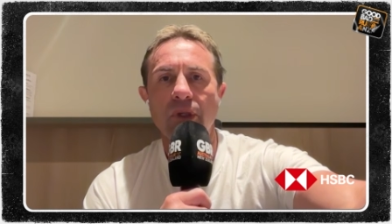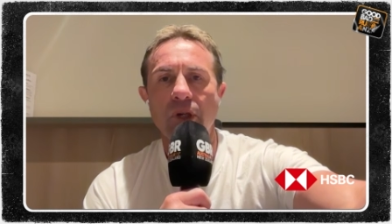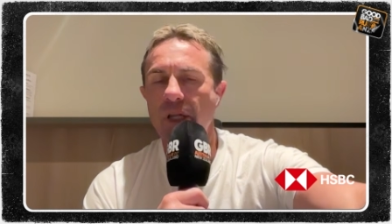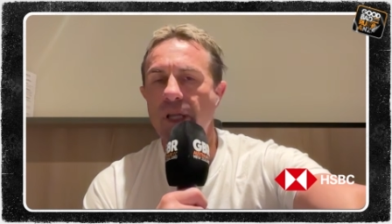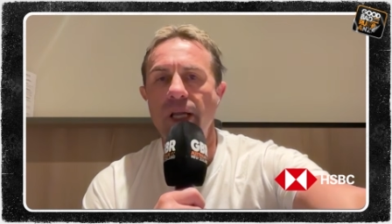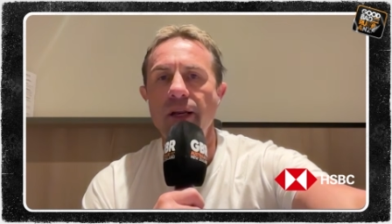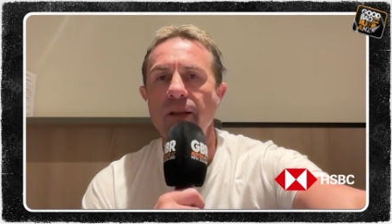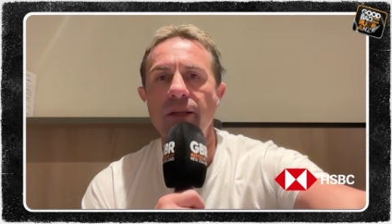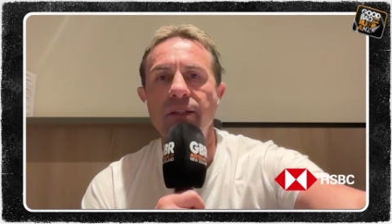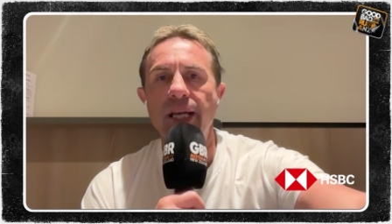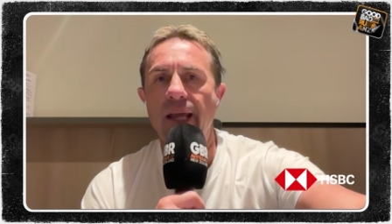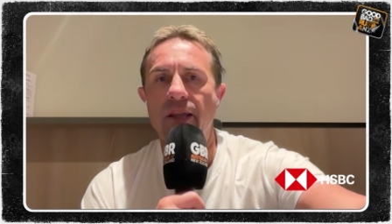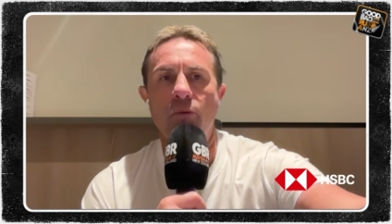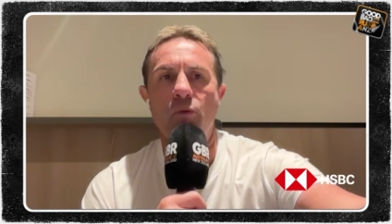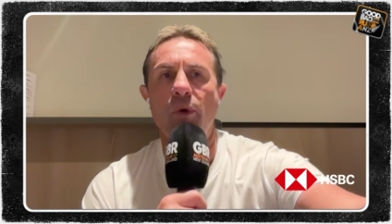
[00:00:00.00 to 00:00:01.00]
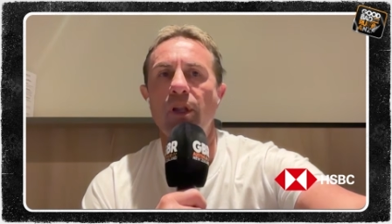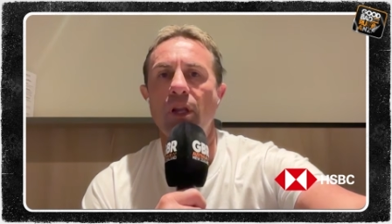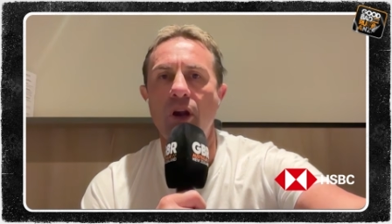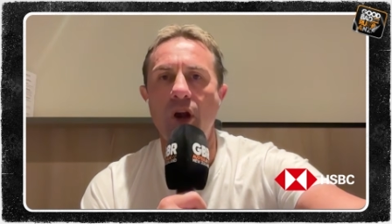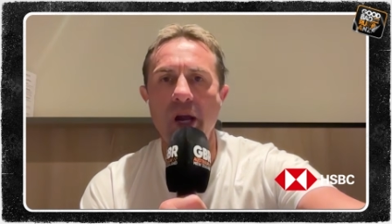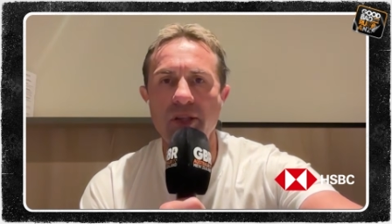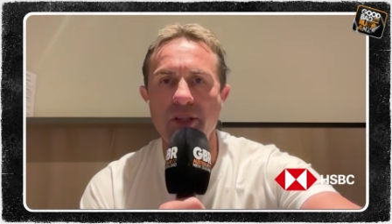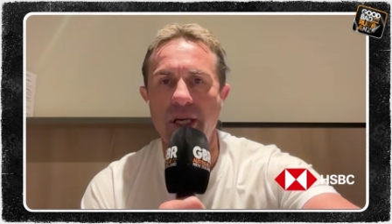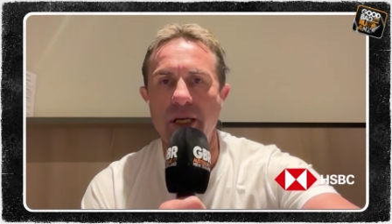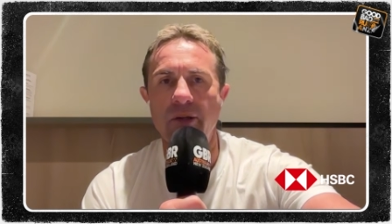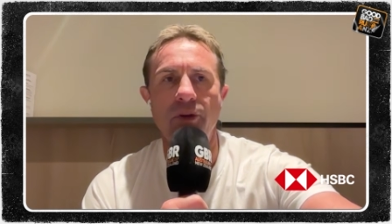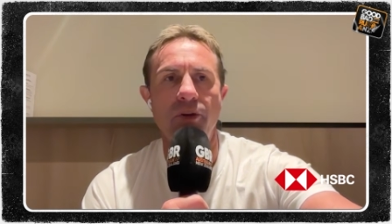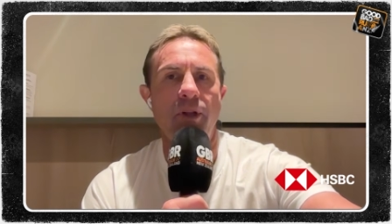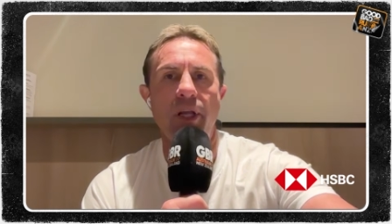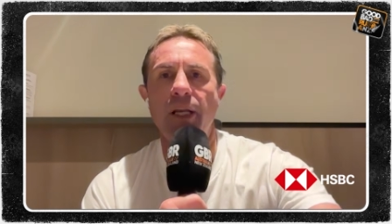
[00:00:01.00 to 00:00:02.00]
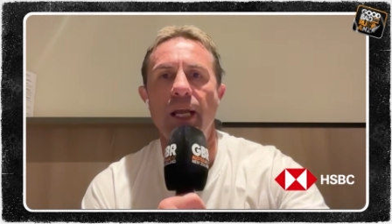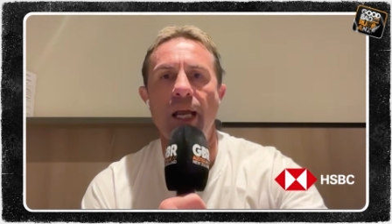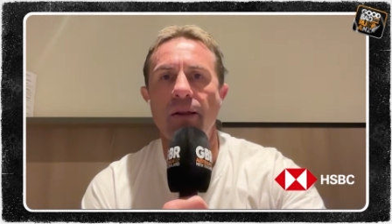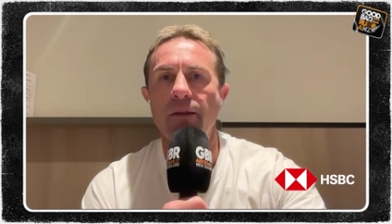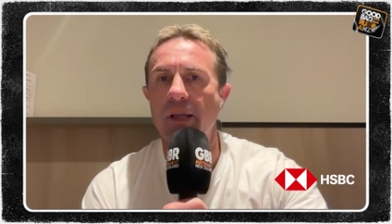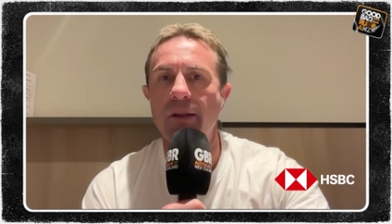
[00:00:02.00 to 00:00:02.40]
Look, at the end of the day, what are the Lions going to do? They can't.